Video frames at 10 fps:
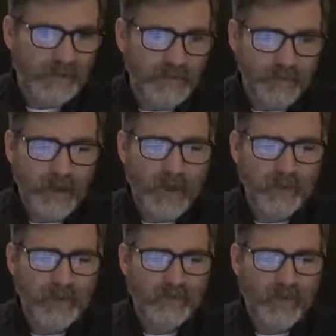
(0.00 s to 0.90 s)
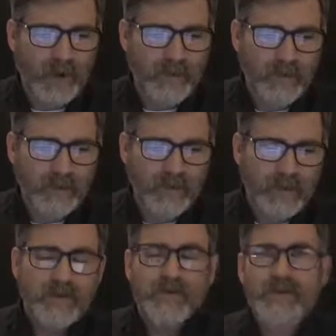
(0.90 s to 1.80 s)
of troubling right here.
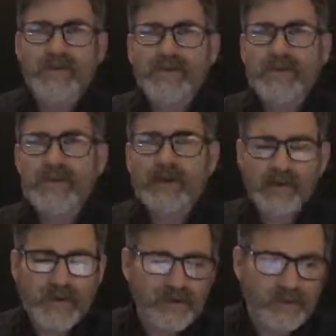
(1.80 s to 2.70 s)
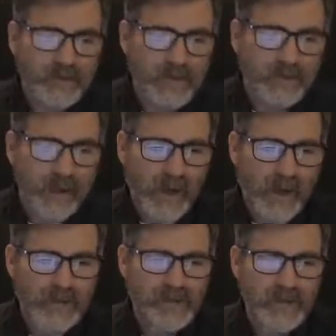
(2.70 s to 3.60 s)
You're seeing on your screen and
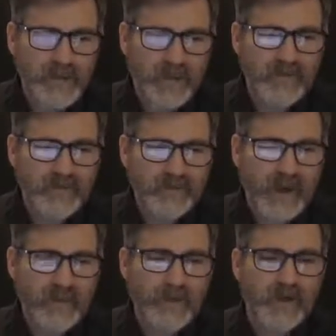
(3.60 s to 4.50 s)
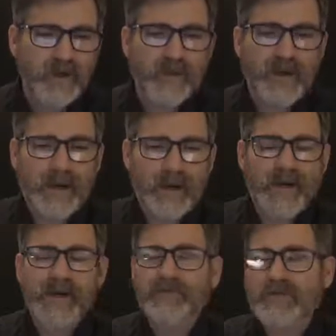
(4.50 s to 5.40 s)
behind you here, this happened over
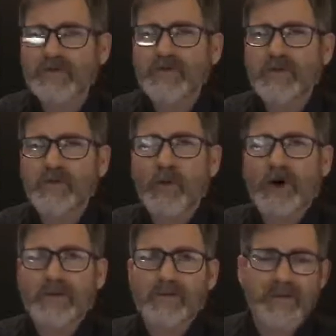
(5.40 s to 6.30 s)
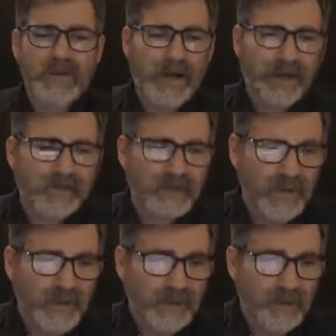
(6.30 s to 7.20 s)
Area 51 in the United
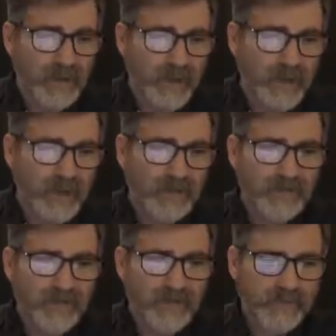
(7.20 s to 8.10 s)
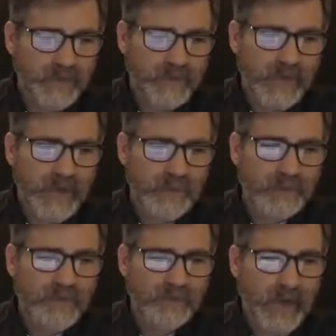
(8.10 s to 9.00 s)
States. It's the third time
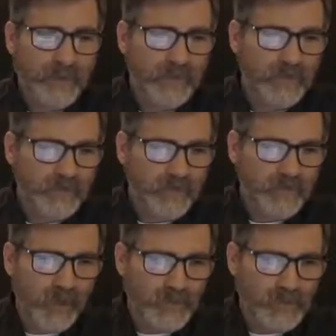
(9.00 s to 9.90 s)
this has happened. This was